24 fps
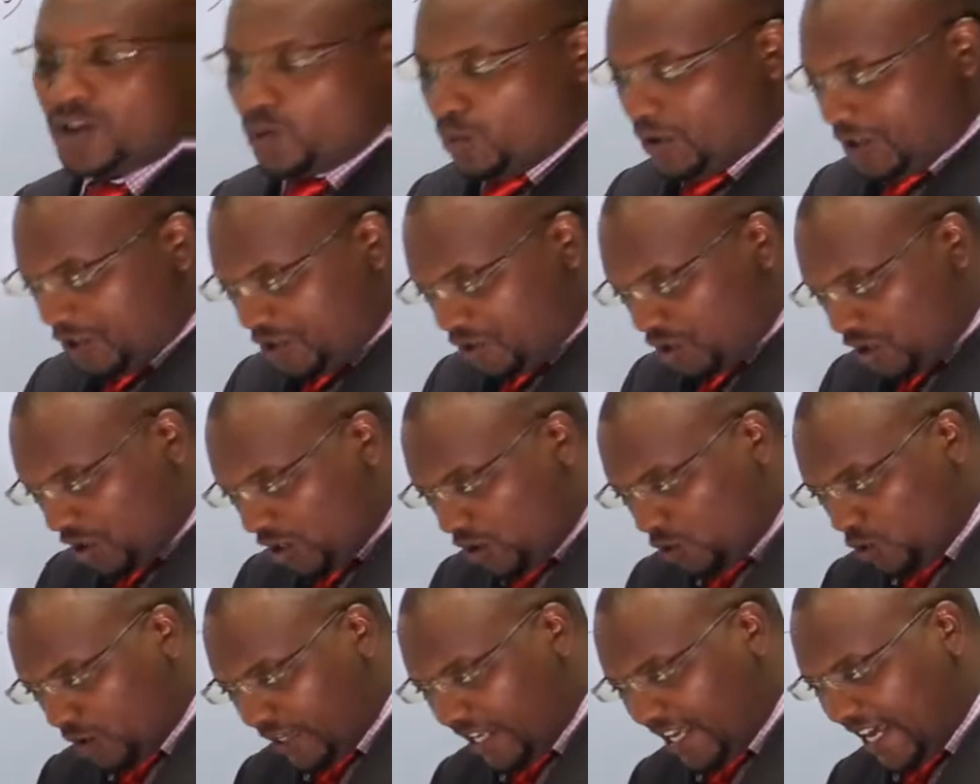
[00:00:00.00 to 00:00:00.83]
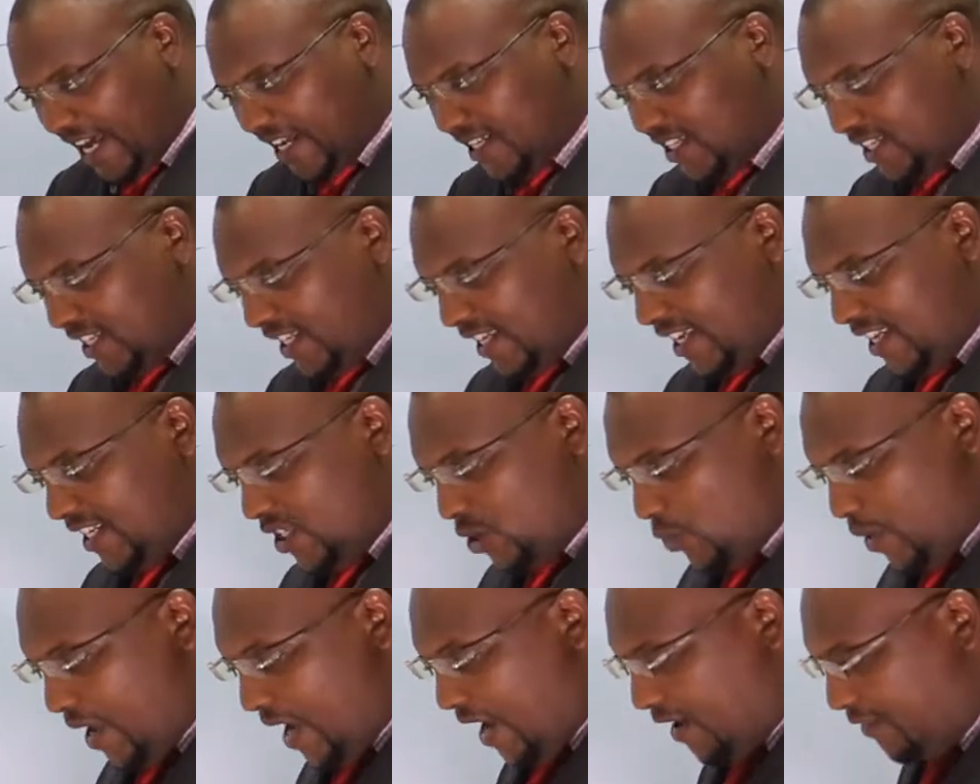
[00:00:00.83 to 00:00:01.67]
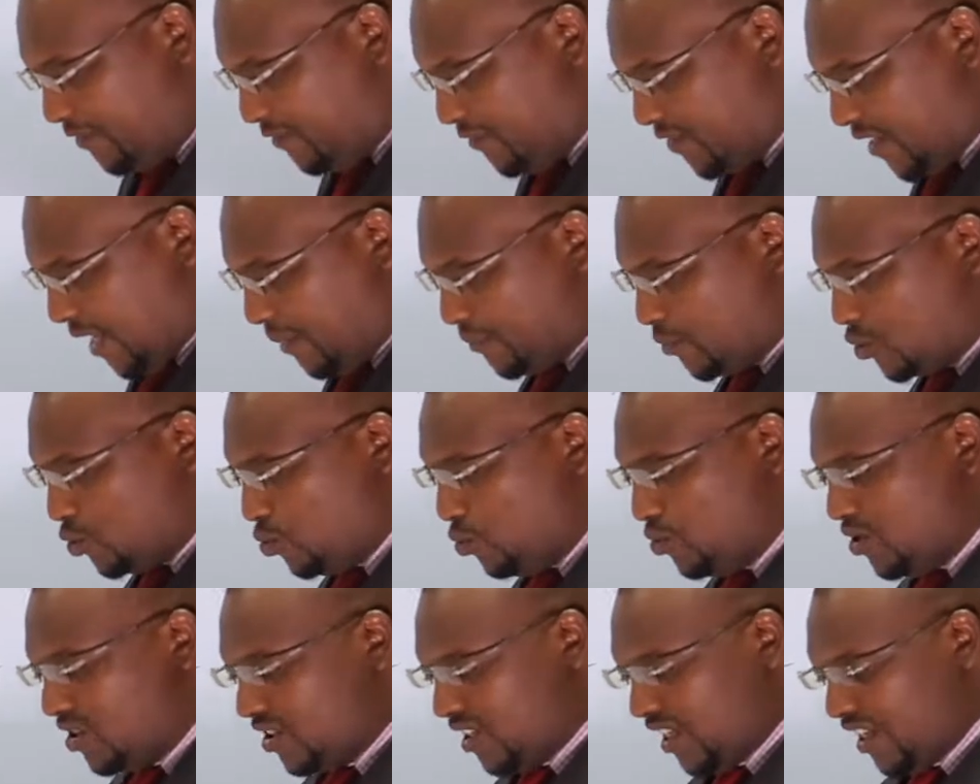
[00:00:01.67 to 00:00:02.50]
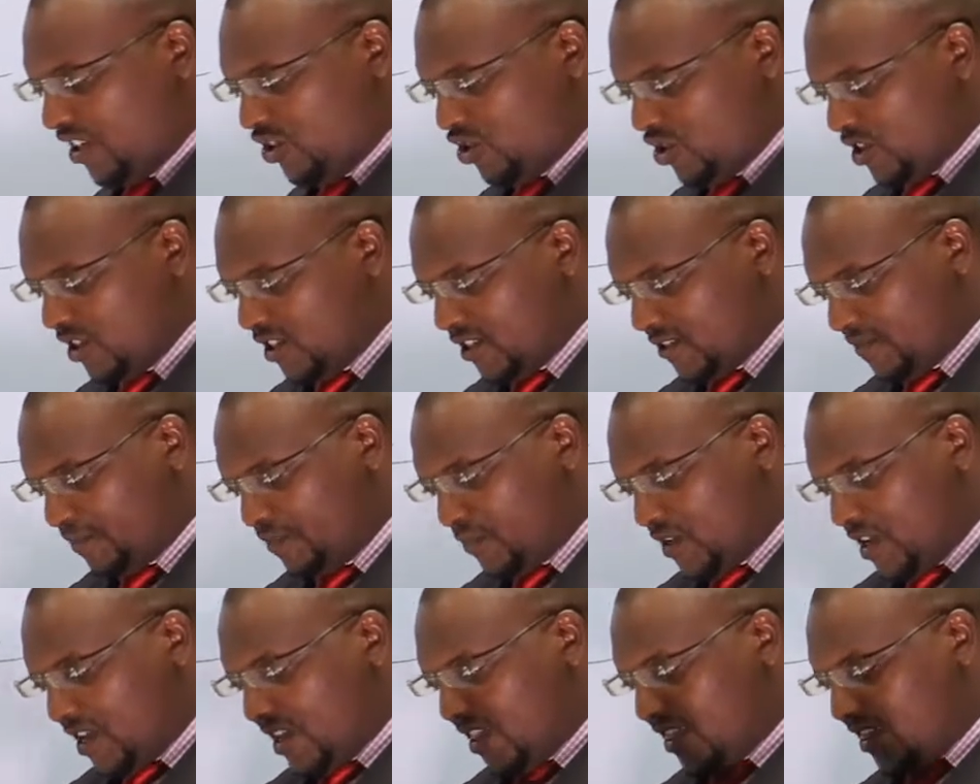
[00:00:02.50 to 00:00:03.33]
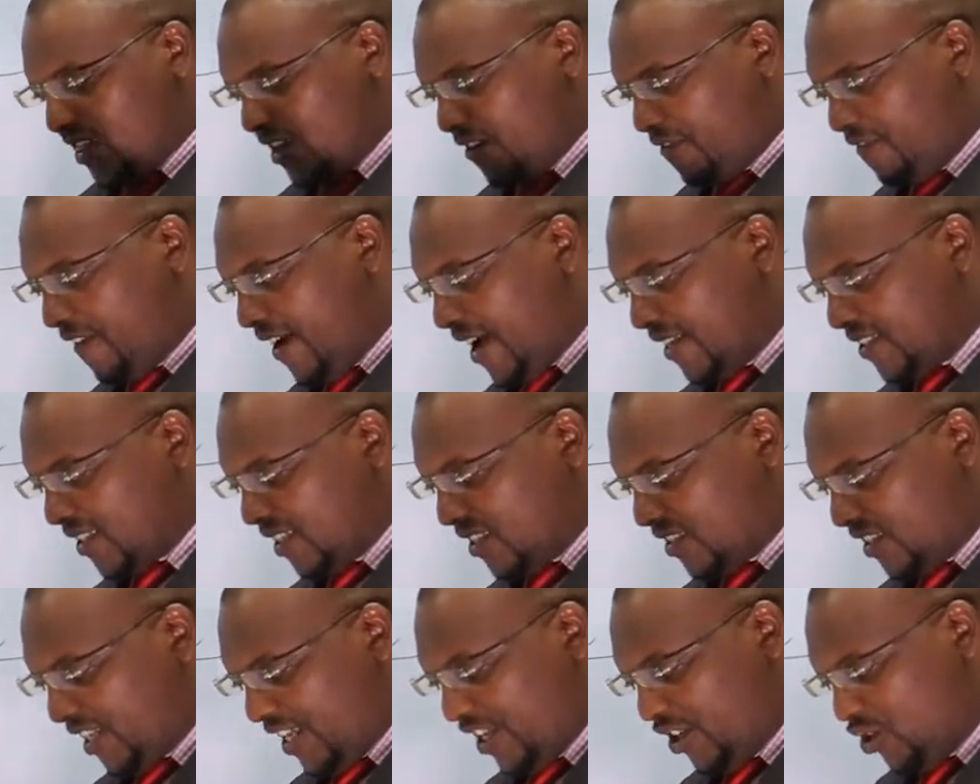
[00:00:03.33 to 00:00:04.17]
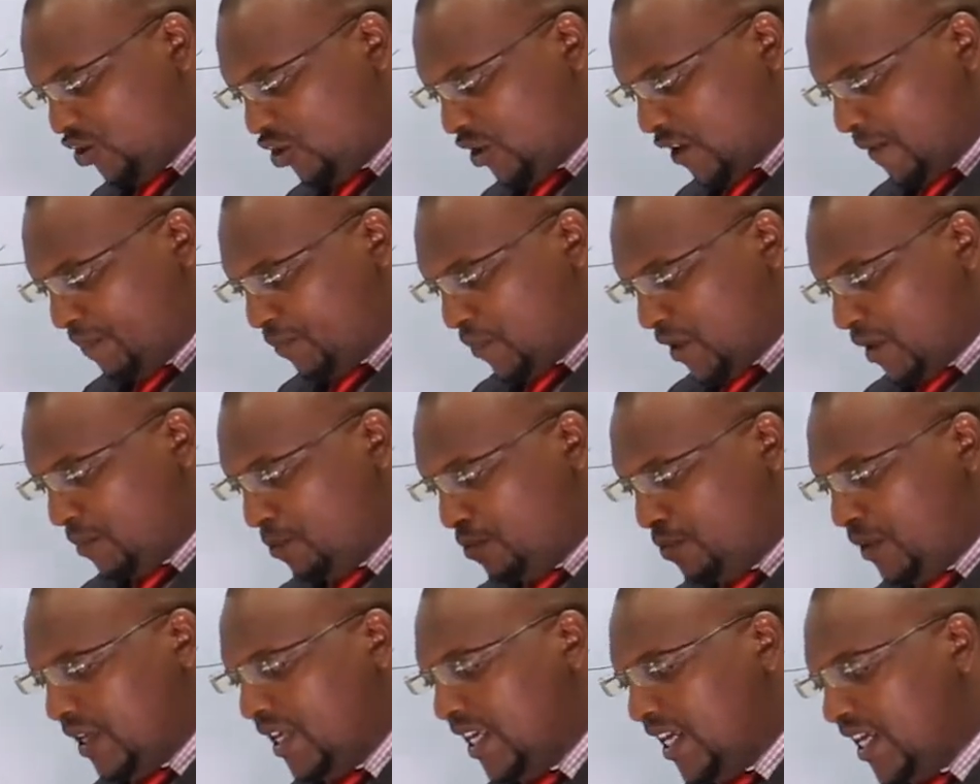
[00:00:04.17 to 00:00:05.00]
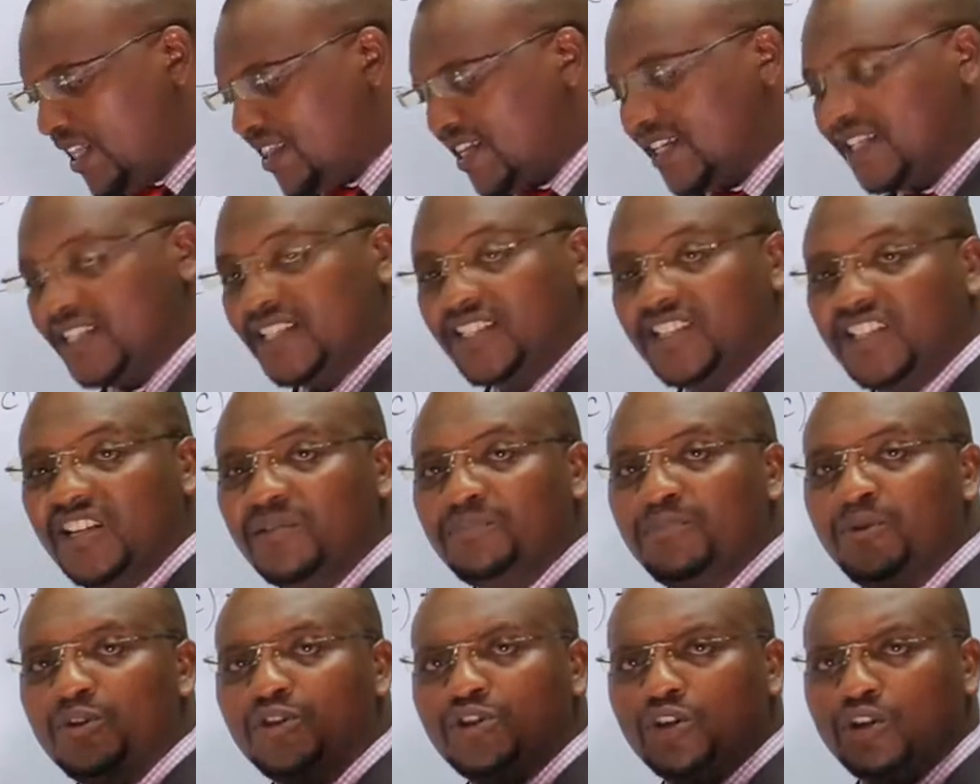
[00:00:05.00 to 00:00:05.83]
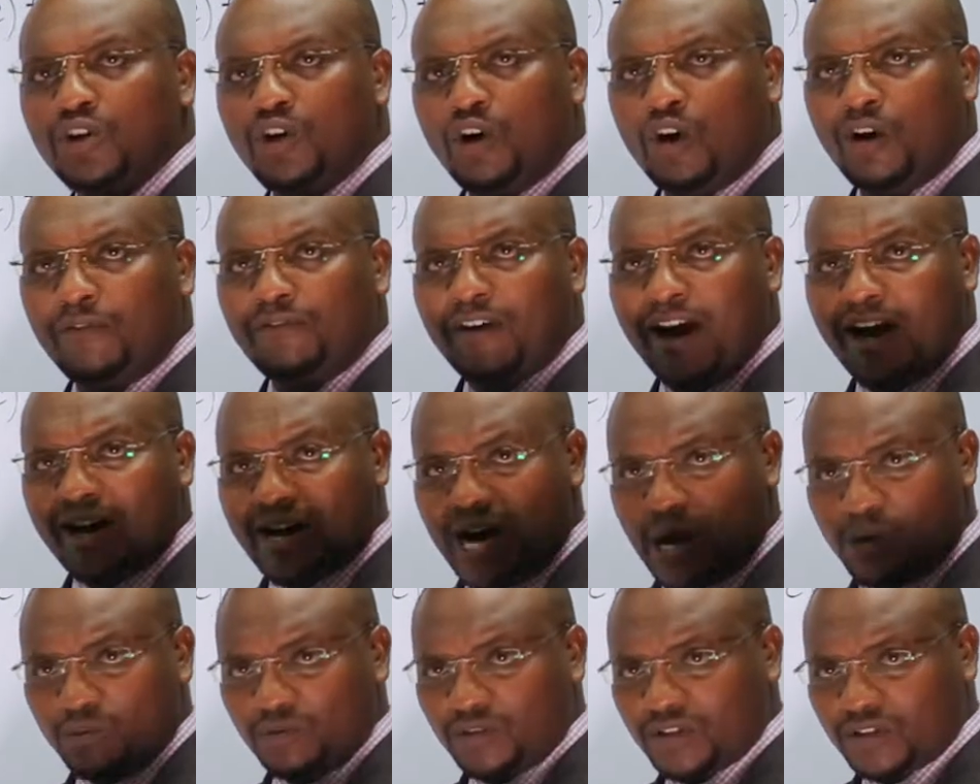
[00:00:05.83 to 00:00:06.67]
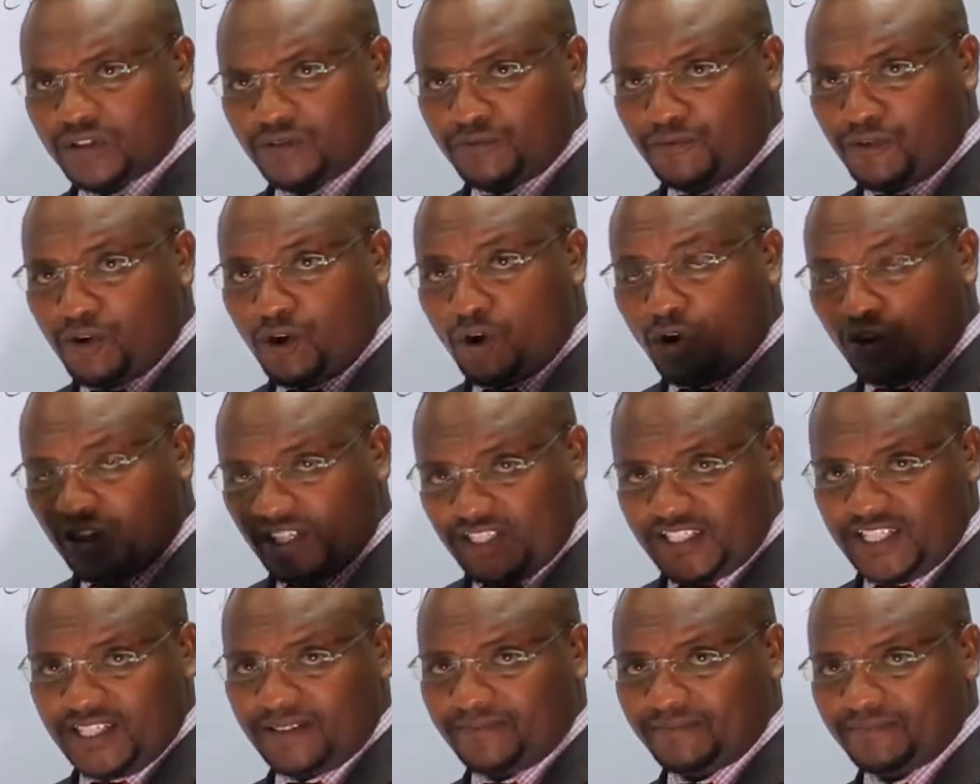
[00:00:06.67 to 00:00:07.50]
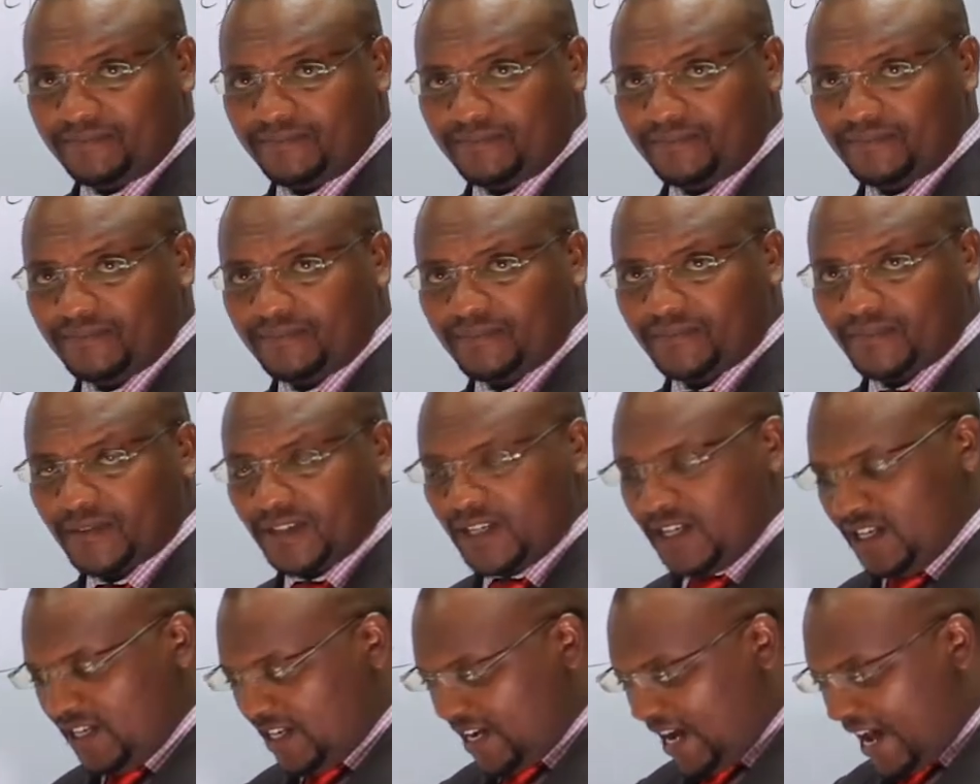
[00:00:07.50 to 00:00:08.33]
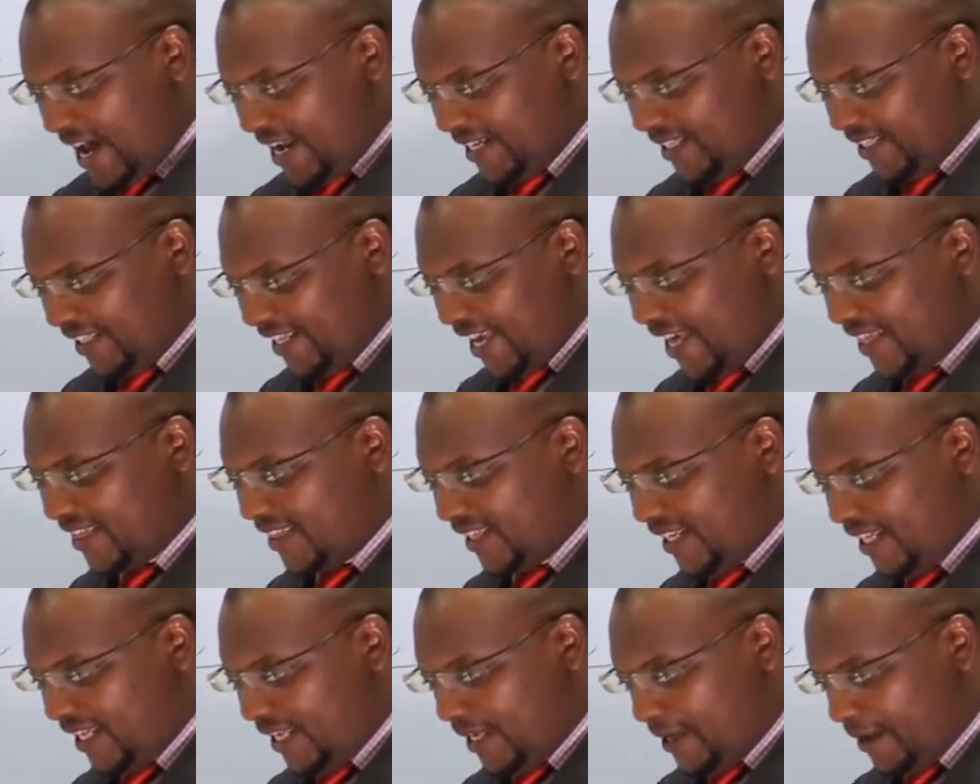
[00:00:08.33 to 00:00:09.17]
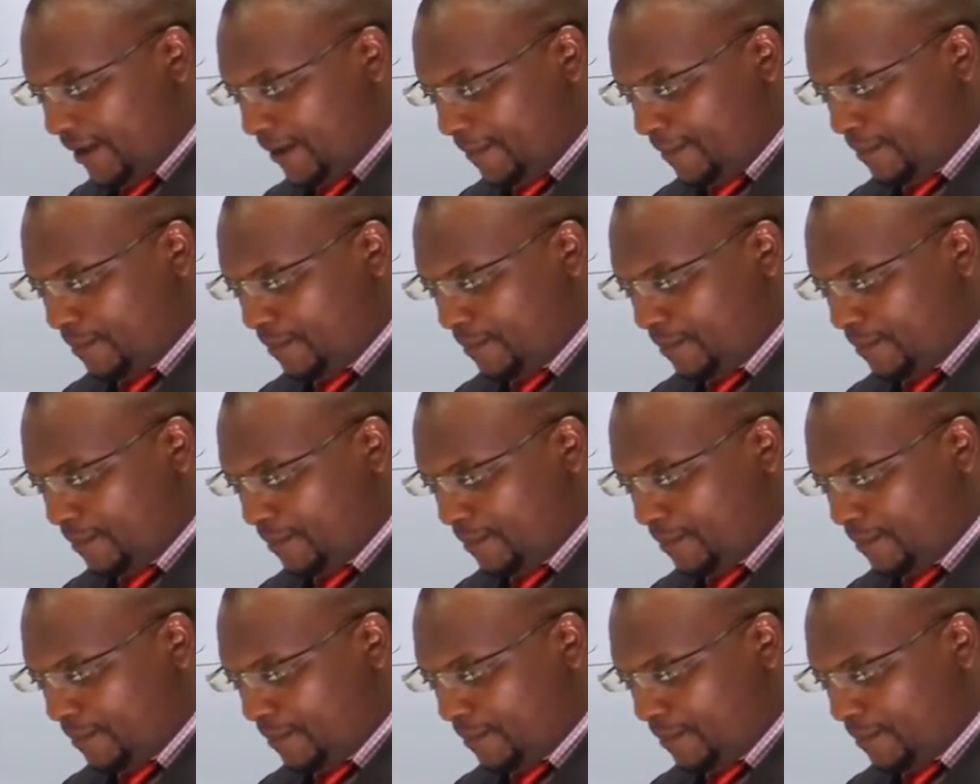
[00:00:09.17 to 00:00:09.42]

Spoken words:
question, looking at it, we have some two stages. The first stage being the distribution of accounts for auditing. And there are three